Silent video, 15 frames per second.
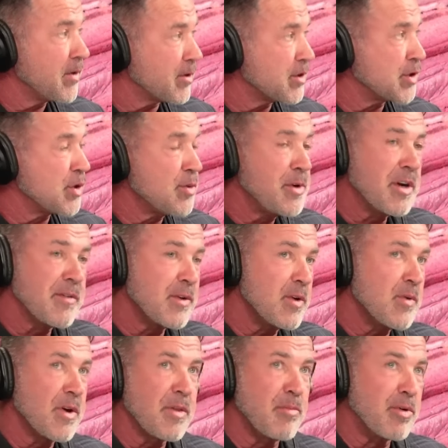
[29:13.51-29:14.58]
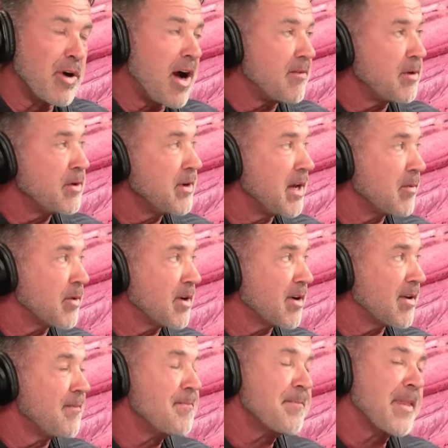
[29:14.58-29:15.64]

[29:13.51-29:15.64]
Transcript: her Zoom interview with Bravo Network,